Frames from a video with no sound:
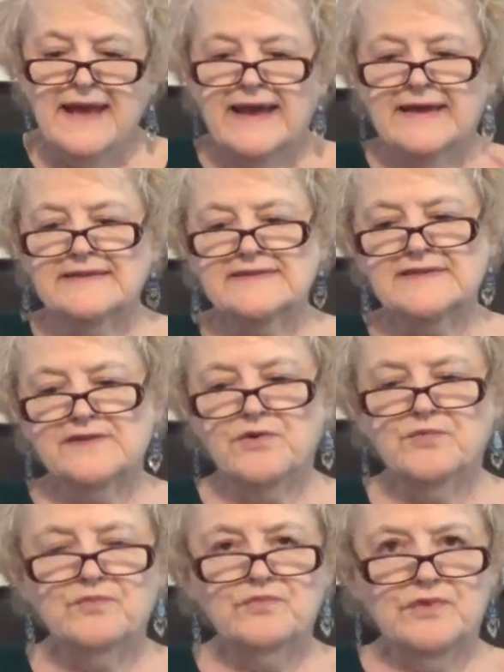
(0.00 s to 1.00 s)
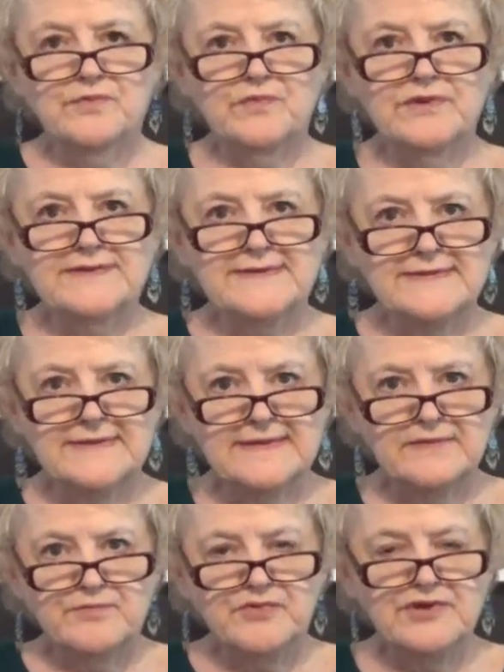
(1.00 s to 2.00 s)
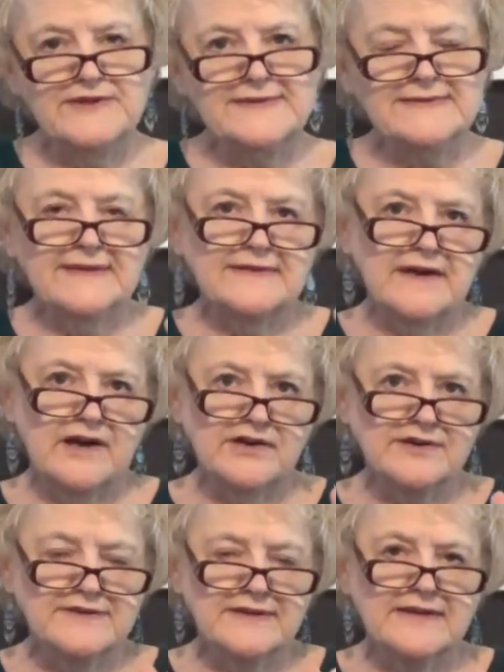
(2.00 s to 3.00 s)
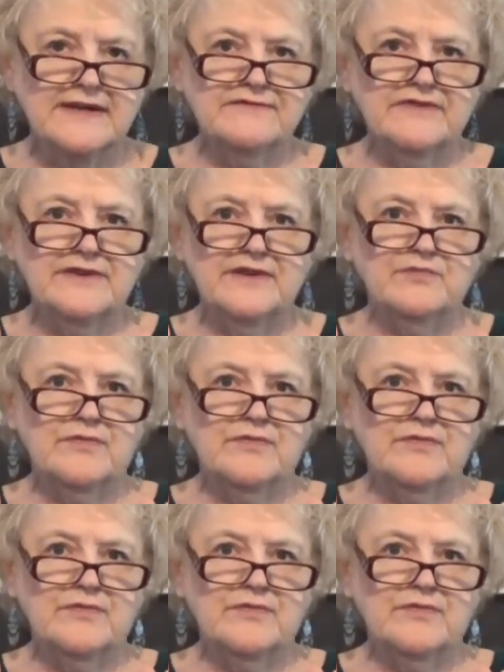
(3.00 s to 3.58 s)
And so when the priests and the Ark of the Covenant